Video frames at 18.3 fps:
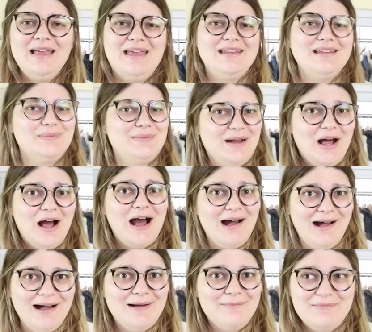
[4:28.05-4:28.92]
It has been a
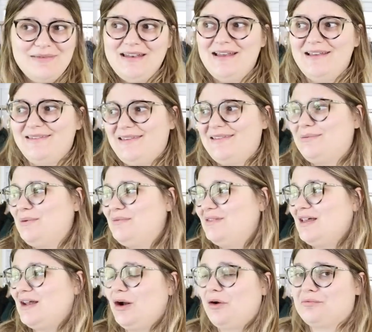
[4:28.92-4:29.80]
hot minute since
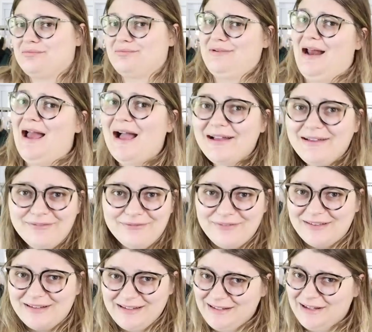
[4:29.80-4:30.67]
we've done a rack
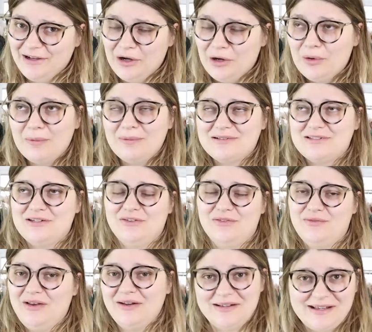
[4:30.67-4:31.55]
video, which
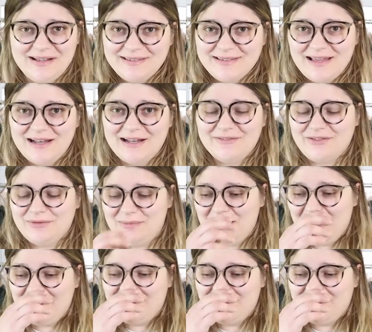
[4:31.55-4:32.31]
is very exciting for me.